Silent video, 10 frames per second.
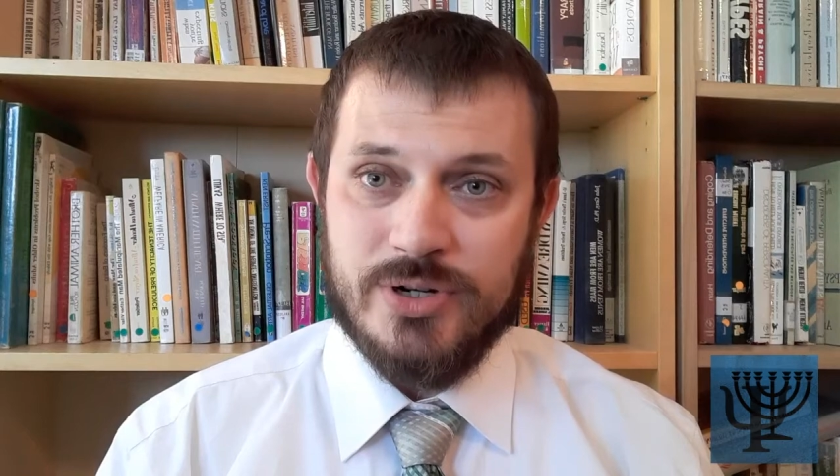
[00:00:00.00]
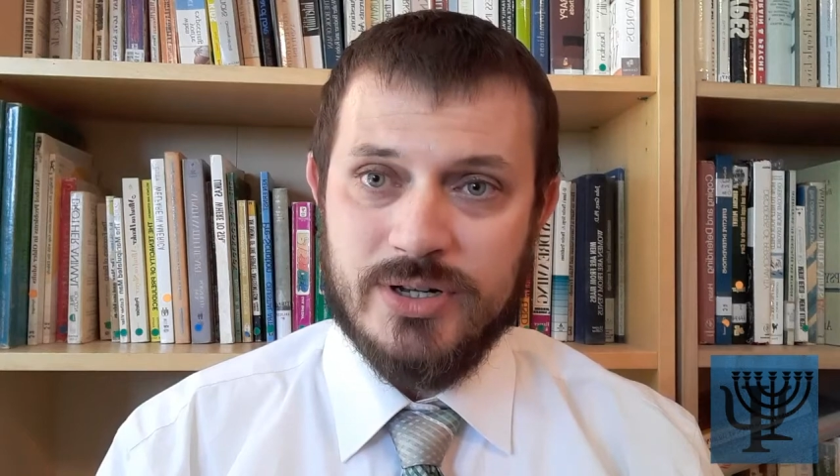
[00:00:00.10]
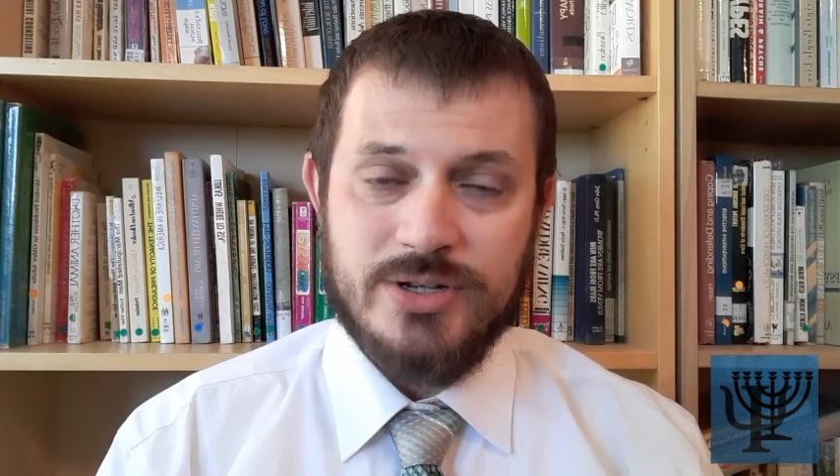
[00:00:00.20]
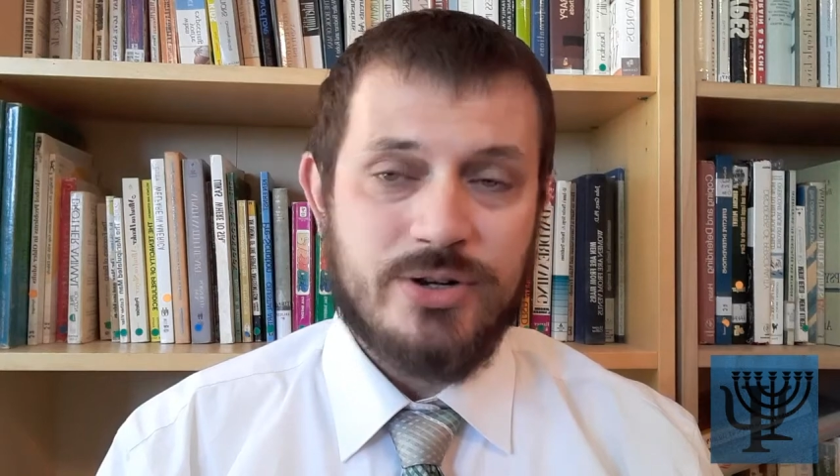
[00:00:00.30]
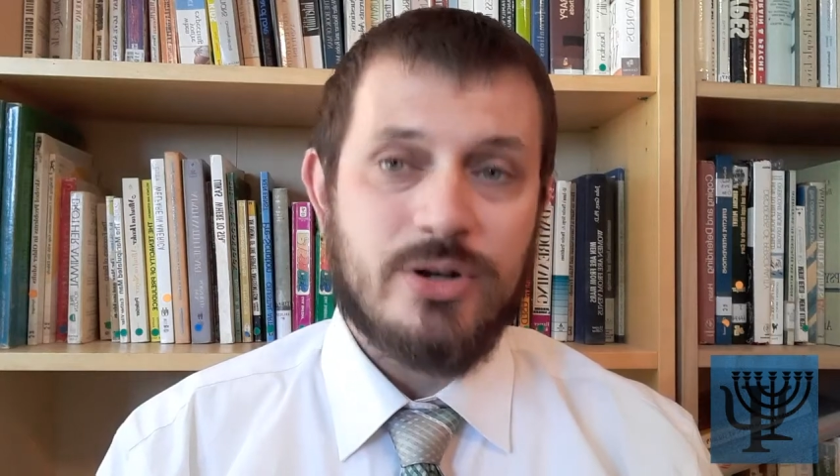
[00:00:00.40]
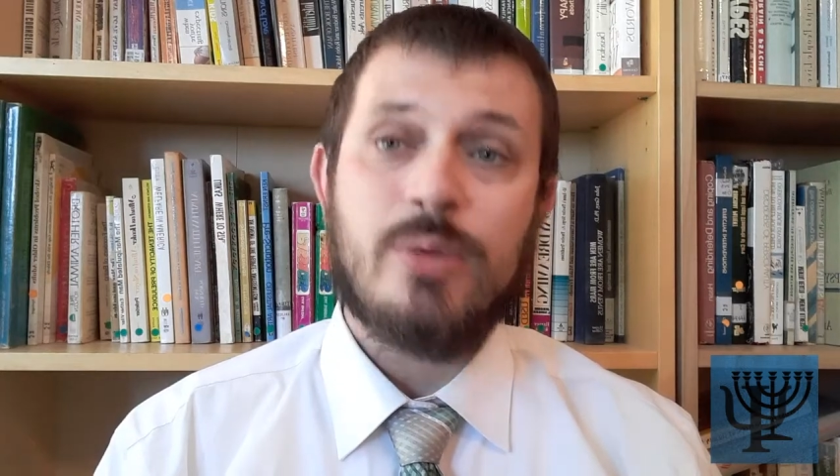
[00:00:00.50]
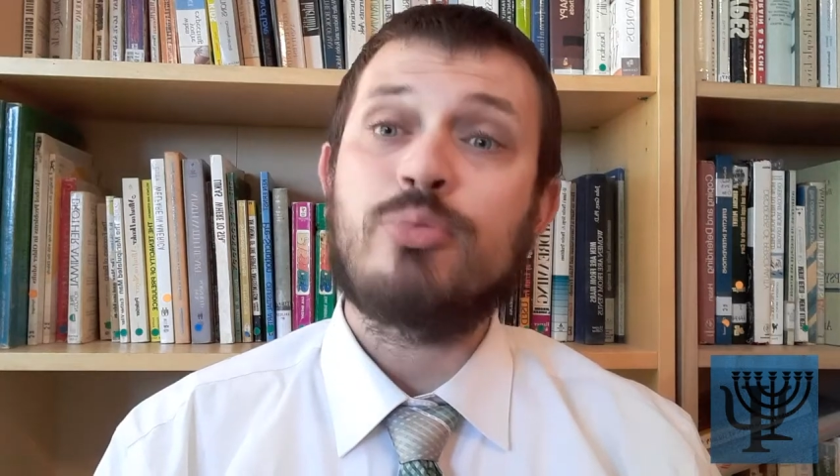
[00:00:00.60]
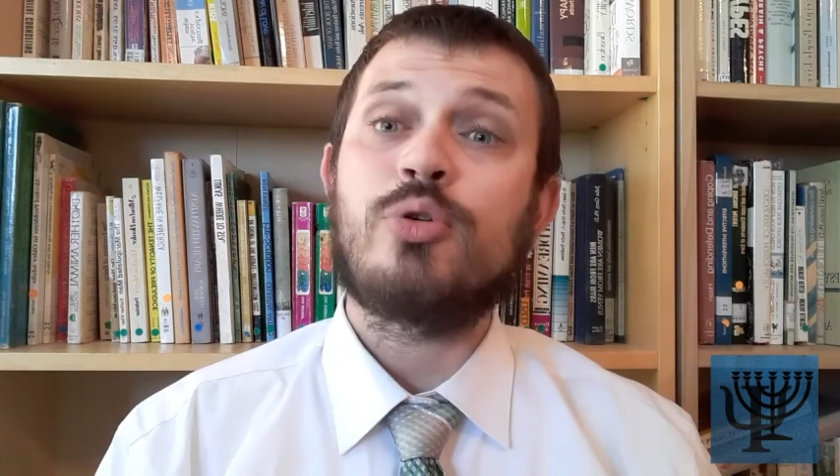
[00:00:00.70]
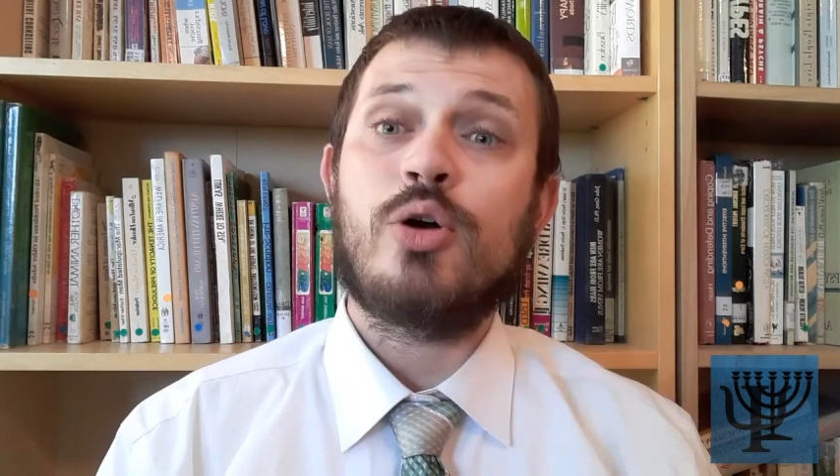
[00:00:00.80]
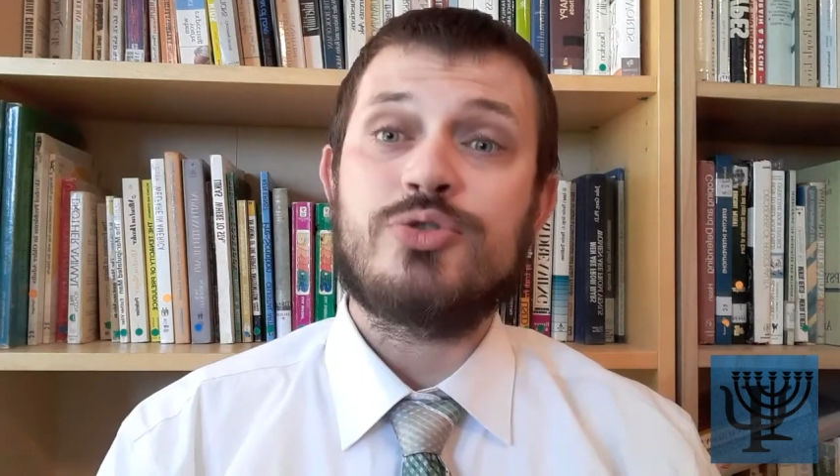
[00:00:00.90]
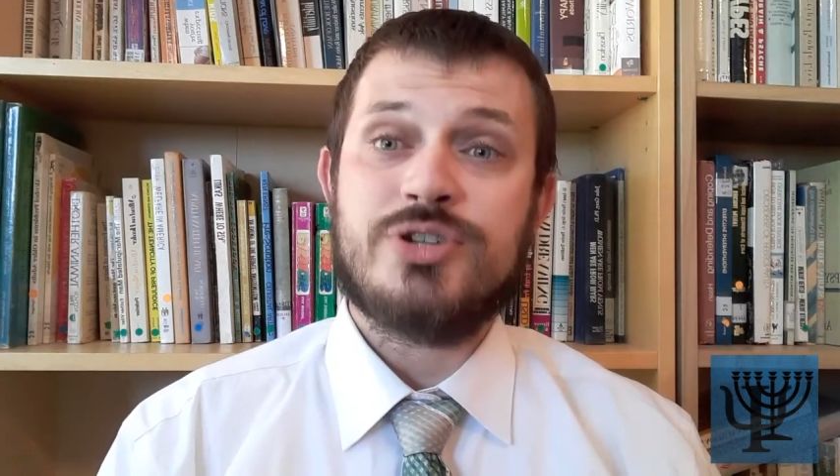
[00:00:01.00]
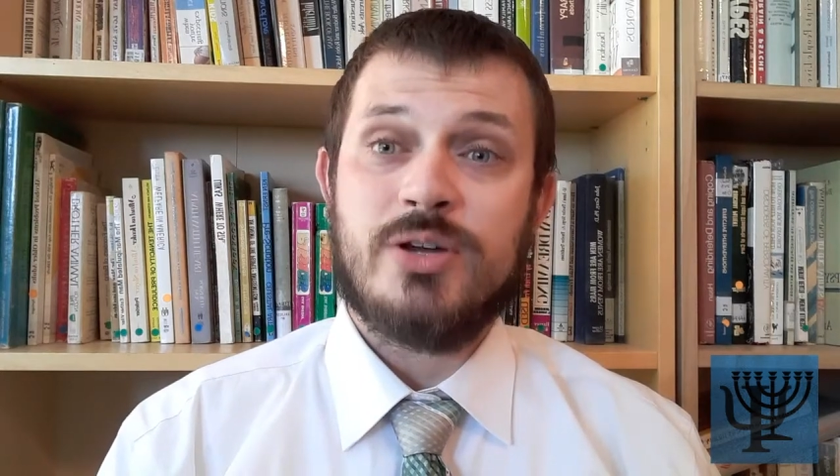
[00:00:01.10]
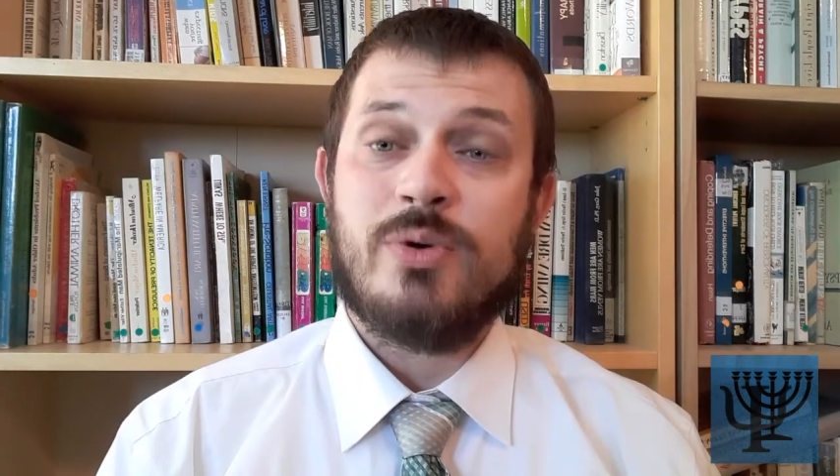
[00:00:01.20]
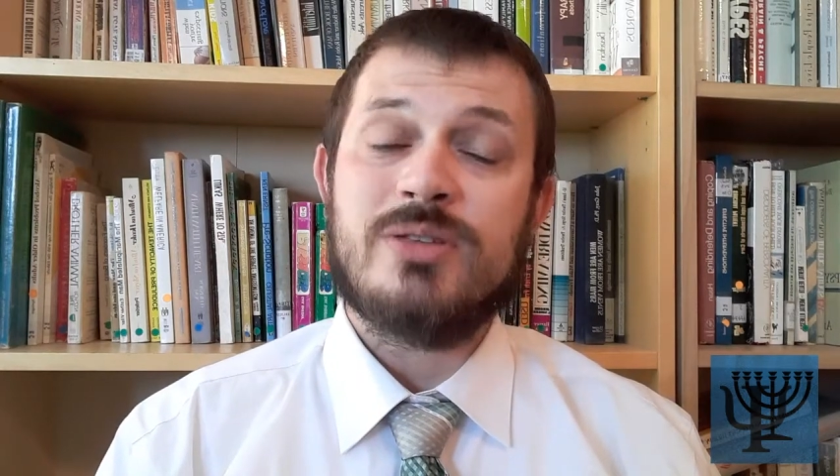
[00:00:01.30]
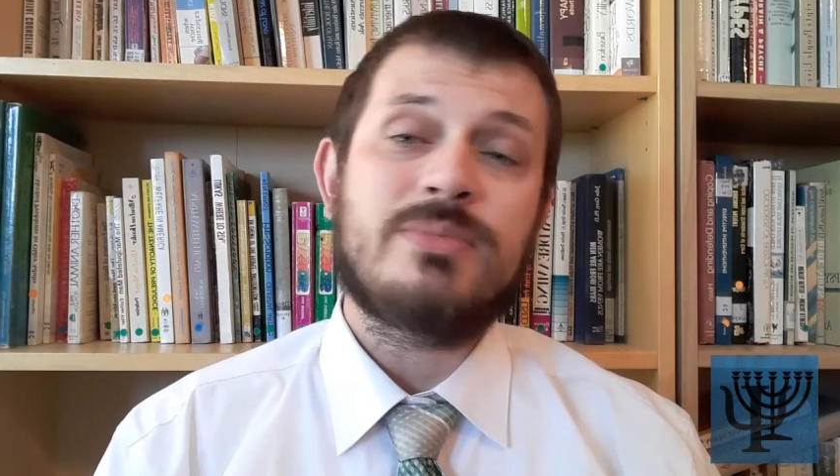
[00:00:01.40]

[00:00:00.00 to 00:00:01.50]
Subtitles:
and you're approaching what it